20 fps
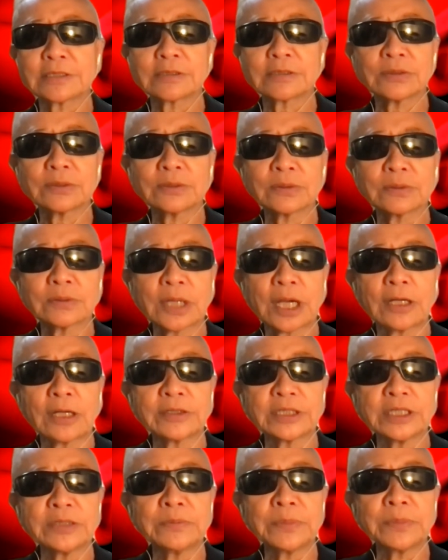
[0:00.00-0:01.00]
to
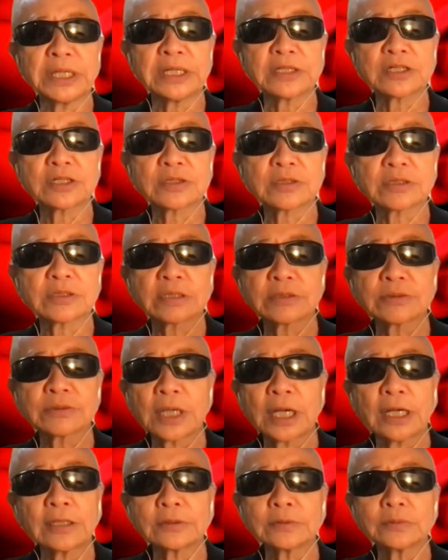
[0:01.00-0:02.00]
our image, to
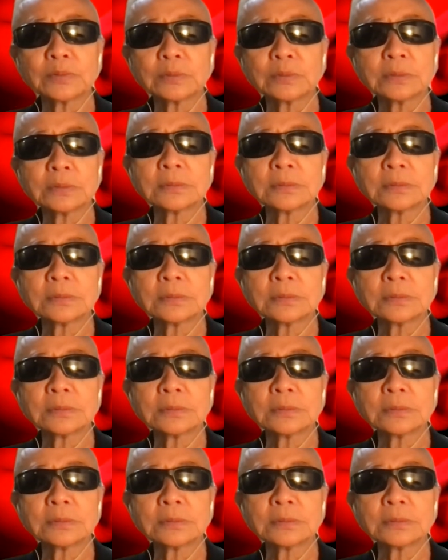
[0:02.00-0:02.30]
our,